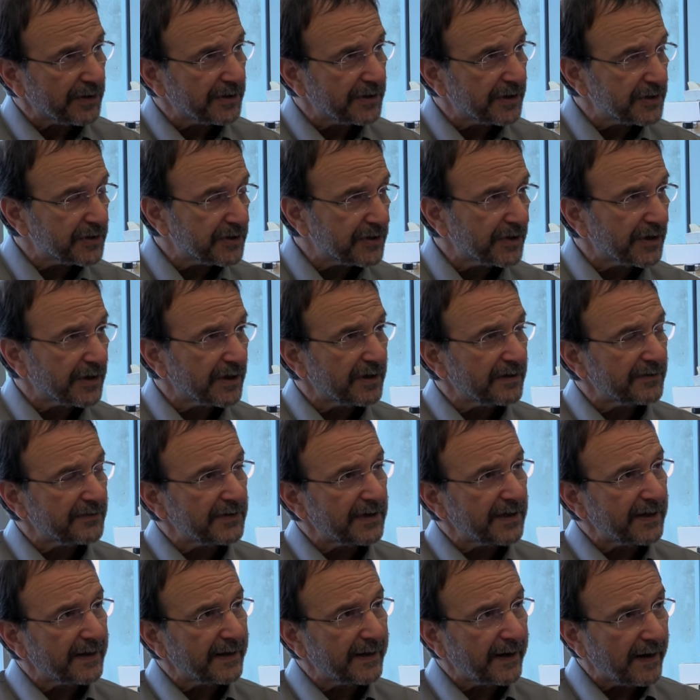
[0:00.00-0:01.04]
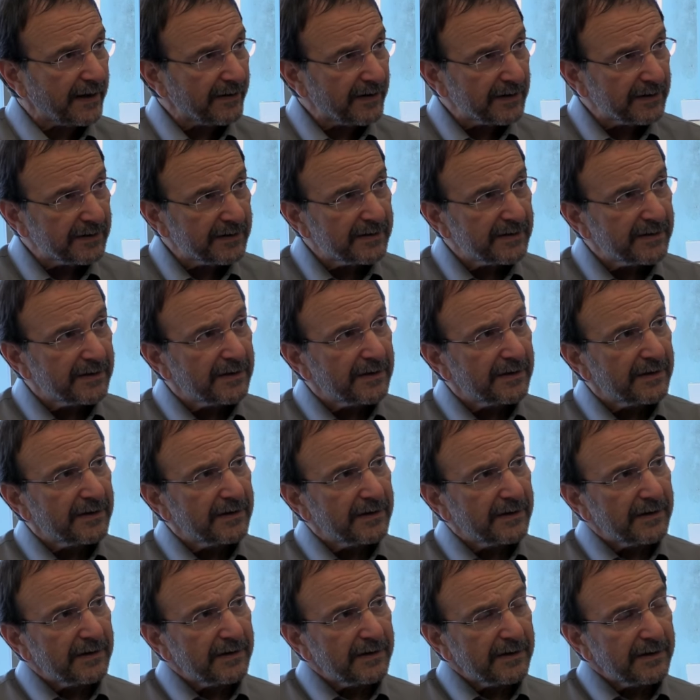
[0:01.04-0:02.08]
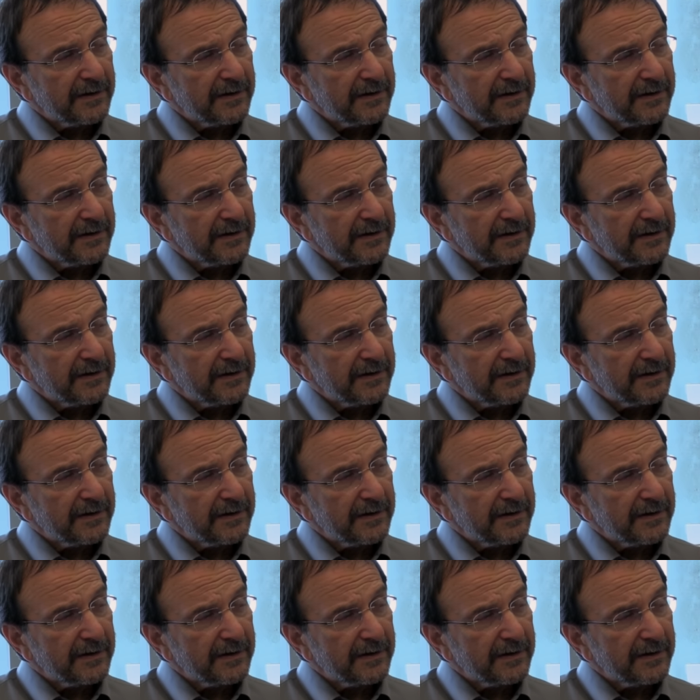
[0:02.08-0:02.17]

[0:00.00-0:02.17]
partitioning of DNA? Some